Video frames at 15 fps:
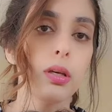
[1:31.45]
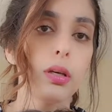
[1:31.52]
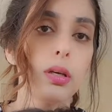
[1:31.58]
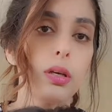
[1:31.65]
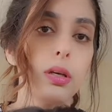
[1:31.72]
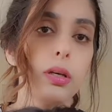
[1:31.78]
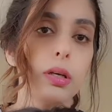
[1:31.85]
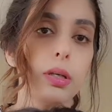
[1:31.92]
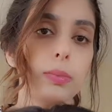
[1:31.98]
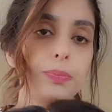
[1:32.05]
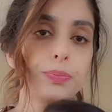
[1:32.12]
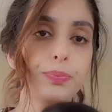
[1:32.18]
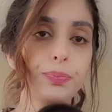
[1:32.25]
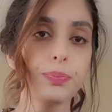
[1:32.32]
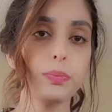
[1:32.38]

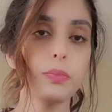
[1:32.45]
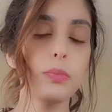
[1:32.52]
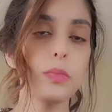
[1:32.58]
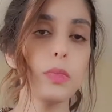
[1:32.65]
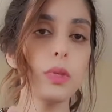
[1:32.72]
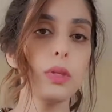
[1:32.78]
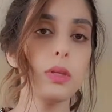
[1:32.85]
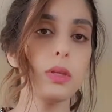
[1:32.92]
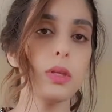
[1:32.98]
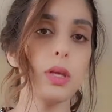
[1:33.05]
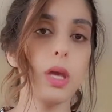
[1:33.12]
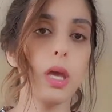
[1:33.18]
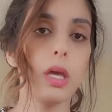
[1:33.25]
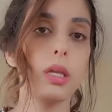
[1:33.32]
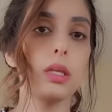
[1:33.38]

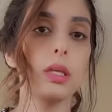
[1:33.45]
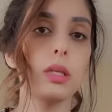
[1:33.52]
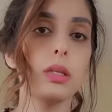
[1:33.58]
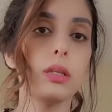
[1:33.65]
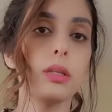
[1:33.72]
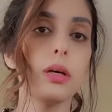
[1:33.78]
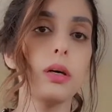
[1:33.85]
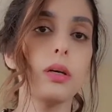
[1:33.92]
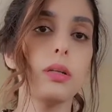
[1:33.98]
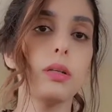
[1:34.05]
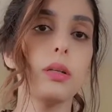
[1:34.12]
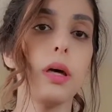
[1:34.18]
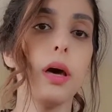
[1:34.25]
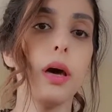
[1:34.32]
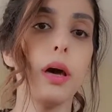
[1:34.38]
And it does
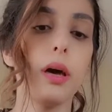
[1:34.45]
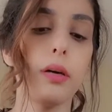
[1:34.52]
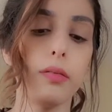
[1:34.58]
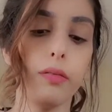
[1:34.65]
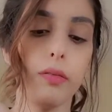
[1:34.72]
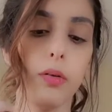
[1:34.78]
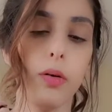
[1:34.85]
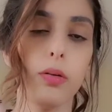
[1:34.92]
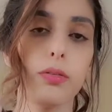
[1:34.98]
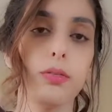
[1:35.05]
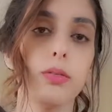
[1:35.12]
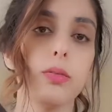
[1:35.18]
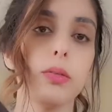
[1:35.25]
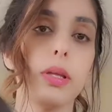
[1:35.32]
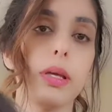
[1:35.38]
have
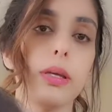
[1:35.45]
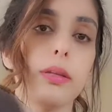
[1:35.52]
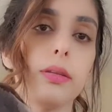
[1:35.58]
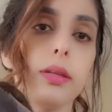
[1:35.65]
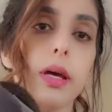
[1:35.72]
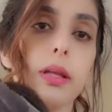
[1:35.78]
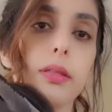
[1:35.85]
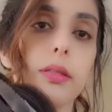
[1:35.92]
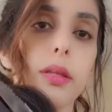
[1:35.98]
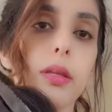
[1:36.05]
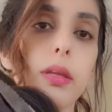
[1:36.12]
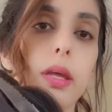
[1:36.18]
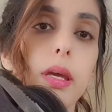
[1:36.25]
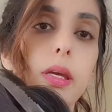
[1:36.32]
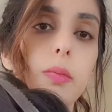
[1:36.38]
also lace at the
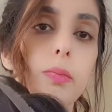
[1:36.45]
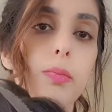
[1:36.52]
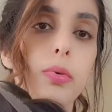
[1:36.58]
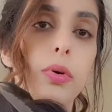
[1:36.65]
nape.